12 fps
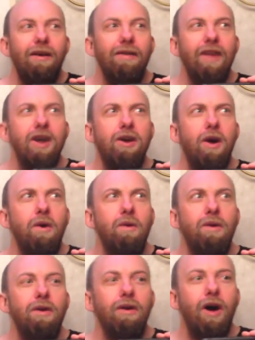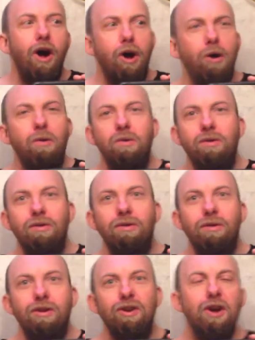They go, oh,
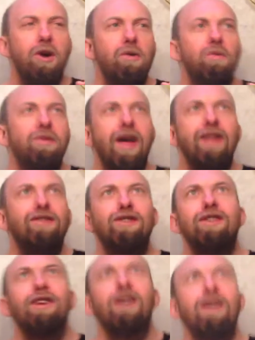no, that's